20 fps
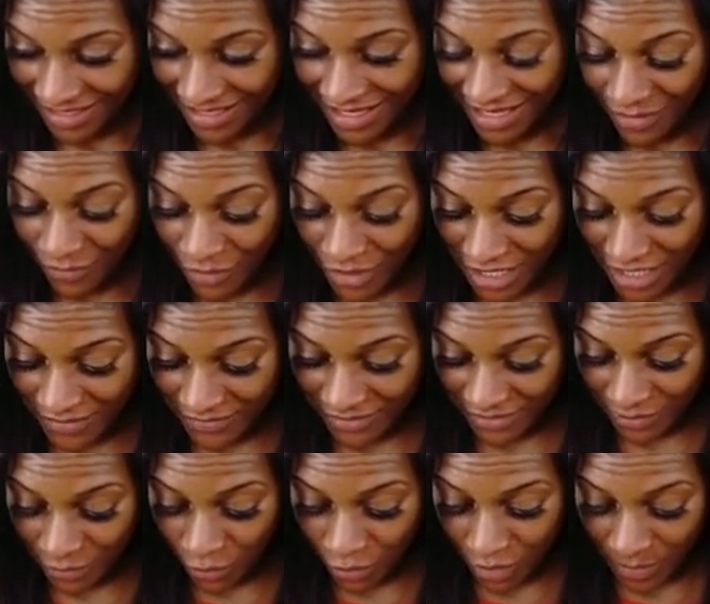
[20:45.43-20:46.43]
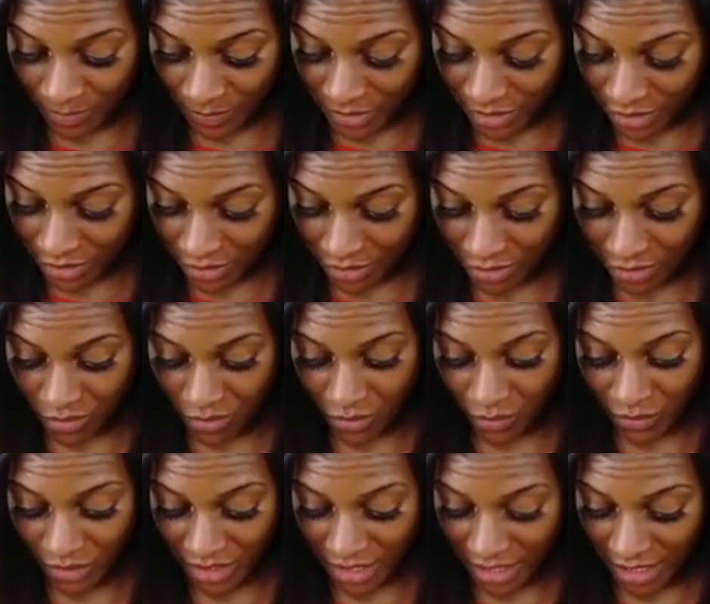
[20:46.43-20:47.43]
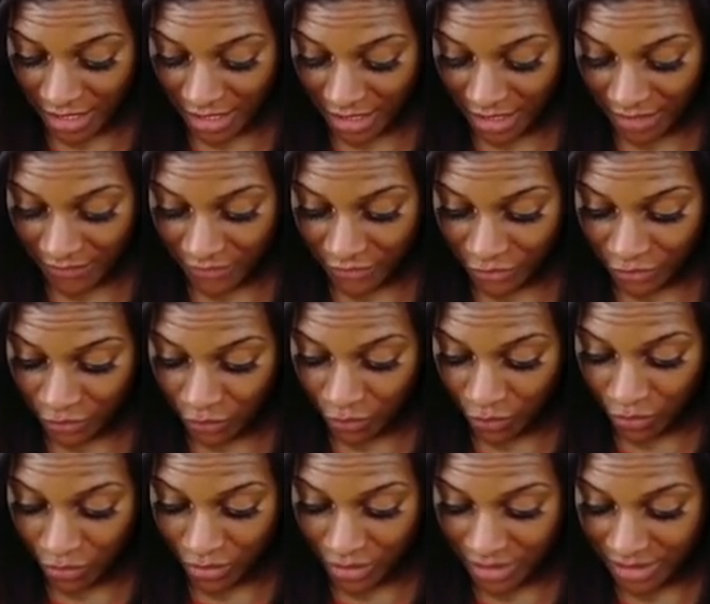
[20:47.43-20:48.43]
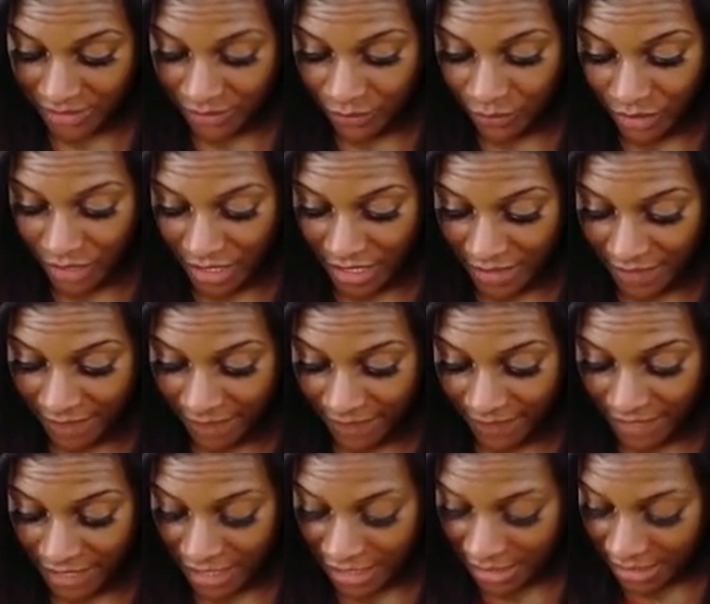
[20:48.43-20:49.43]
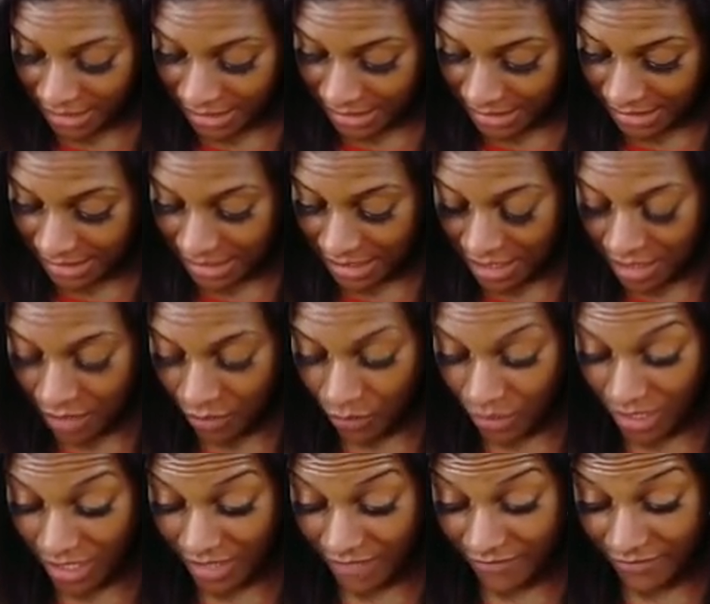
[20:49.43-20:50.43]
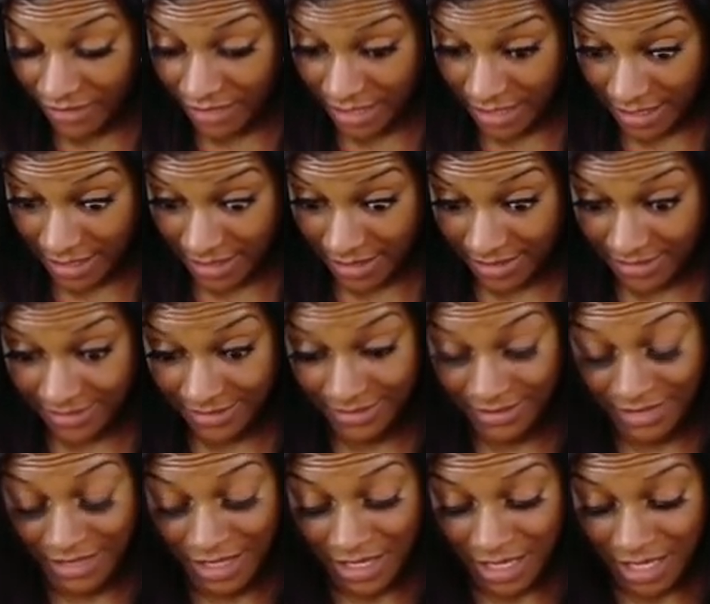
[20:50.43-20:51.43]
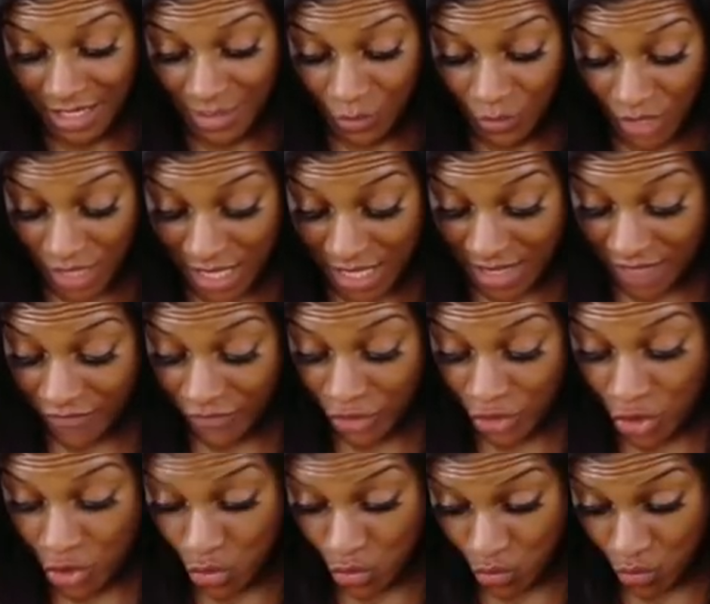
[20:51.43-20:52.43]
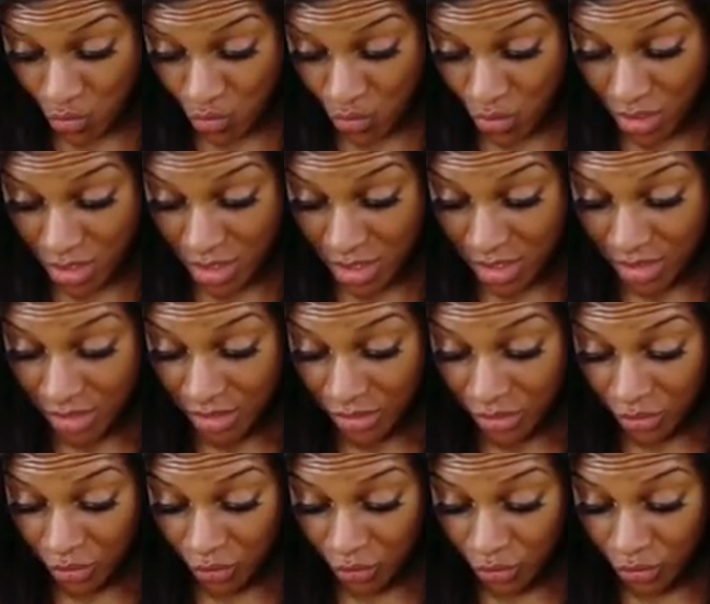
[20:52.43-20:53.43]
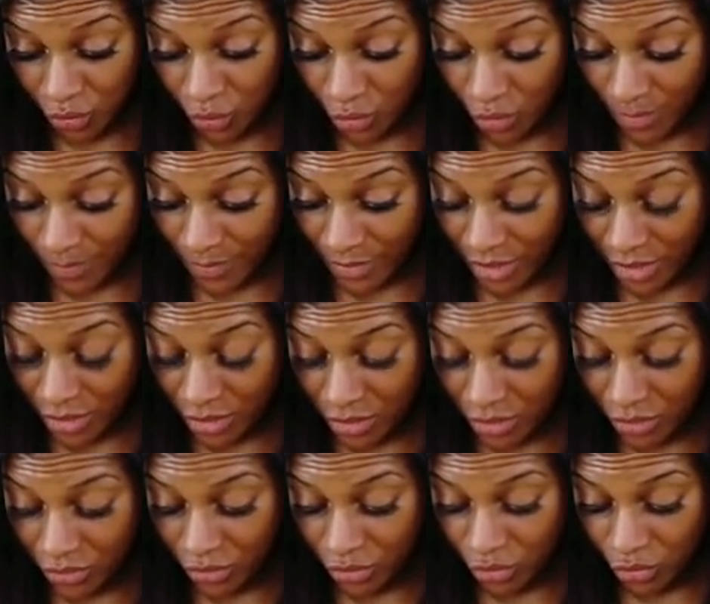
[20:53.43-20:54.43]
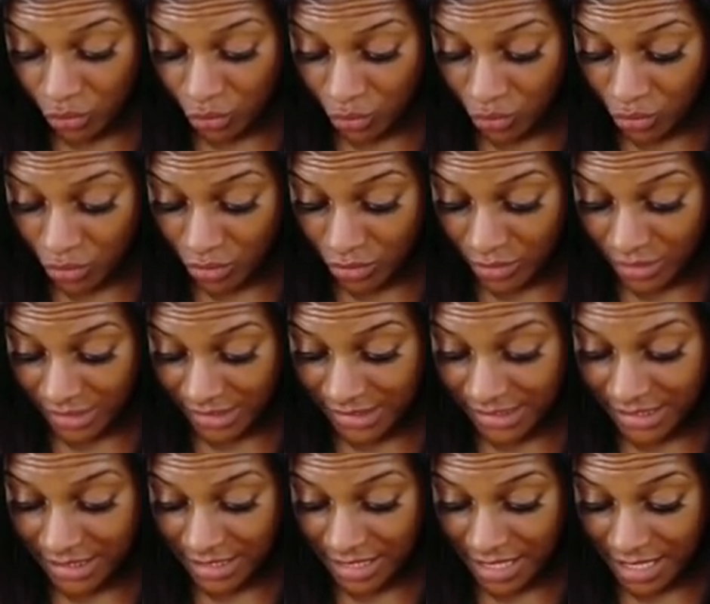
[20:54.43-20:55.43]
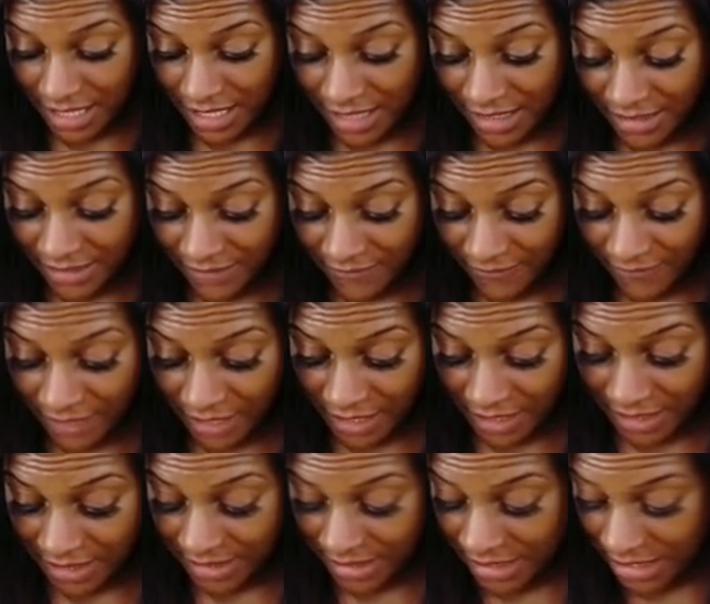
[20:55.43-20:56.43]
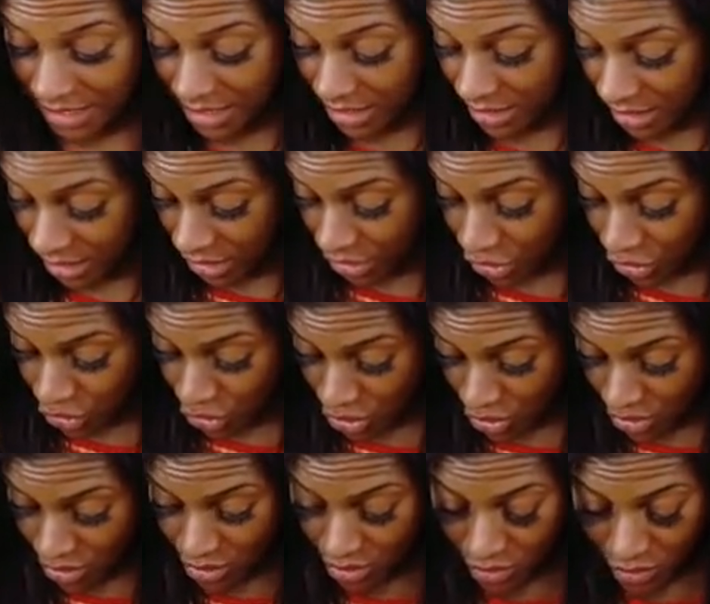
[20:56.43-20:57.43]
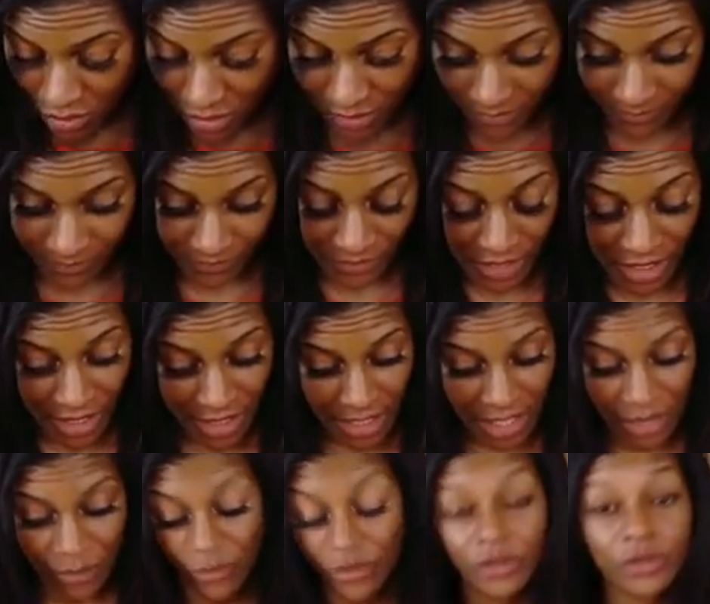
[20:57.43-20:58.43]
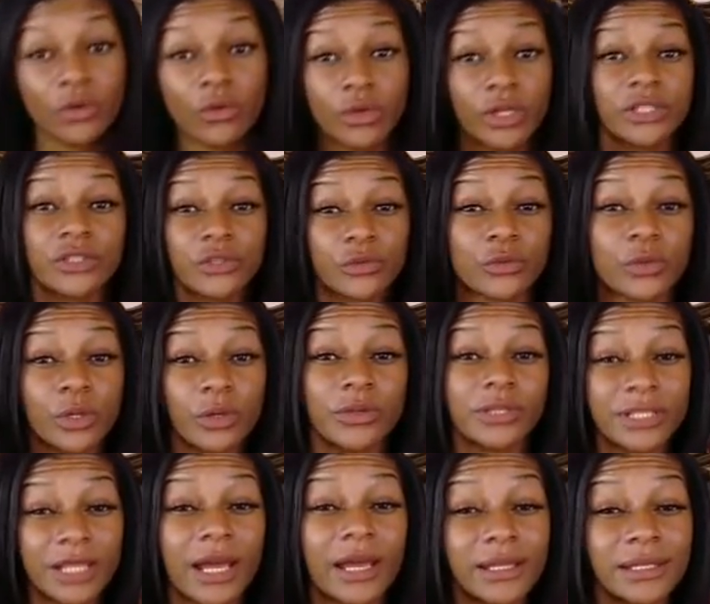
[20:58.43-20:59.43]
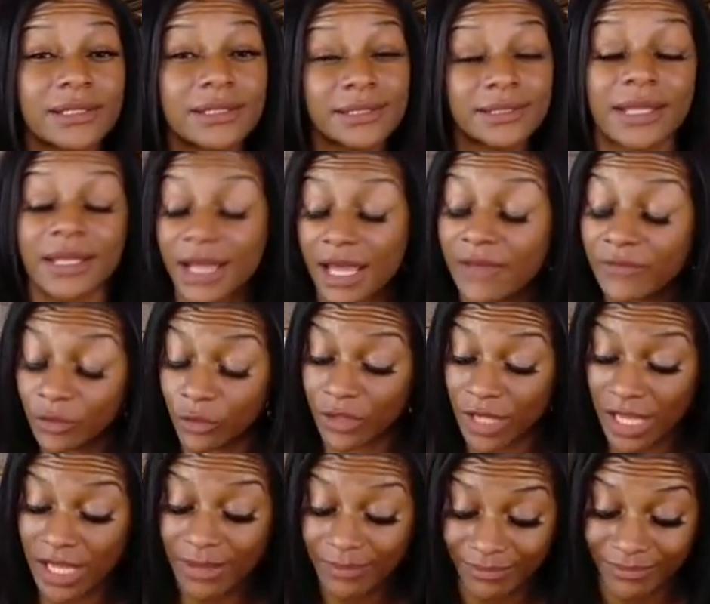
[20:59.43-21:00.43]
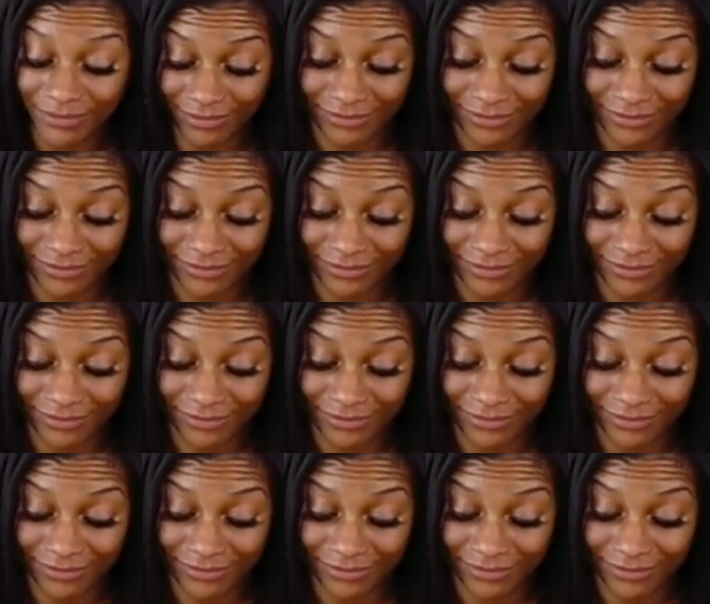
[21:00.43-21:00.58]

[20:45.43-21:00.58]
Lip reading: And we have Scorpio, we have Taurus, we have Venus, we have the X, and we have no. So Scorpio, Taurus, the X, Venus, and no. And we are going to throw the dice that have no name.